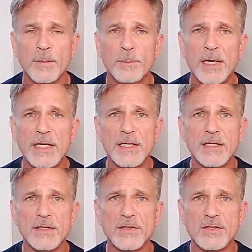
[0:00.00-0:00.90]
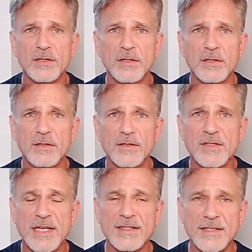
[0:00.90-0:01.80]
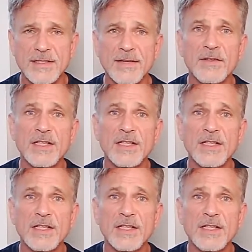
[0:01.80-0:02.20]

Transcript: but it is sensitivity